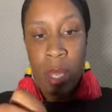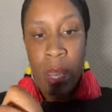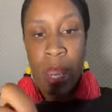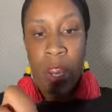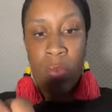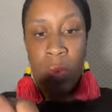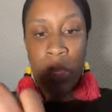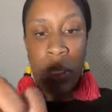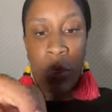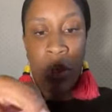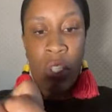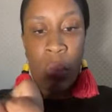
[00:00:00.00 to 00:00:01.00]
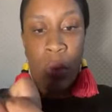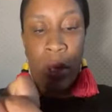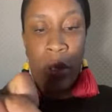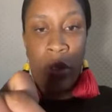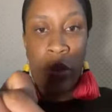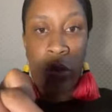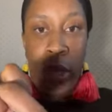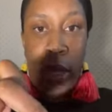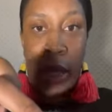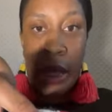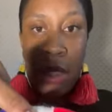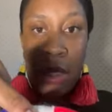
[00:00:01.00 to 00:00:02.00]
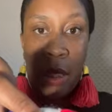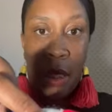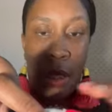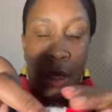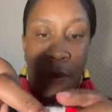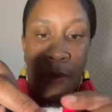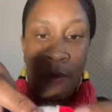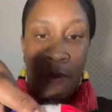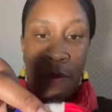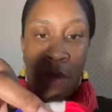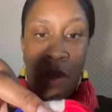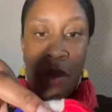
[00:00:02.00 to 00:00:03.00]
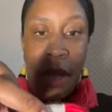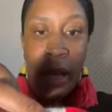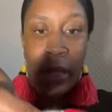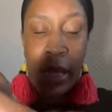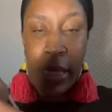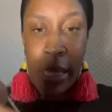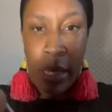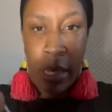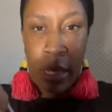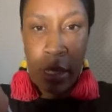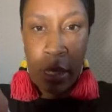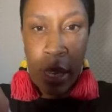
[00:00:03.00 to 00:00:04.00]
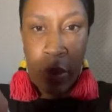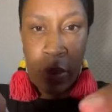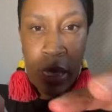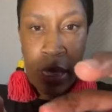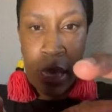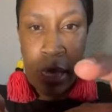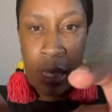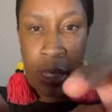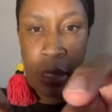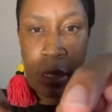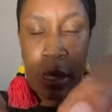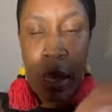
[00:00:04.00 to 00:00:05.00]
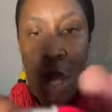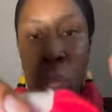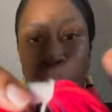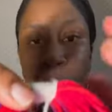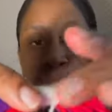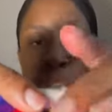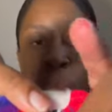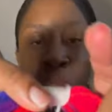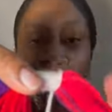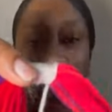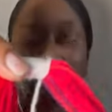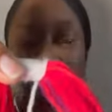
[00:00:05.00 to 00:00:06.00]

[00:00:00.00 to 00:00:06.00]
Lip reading: And really what you want to do is, you see how tight that is? How neat that is? What you really want to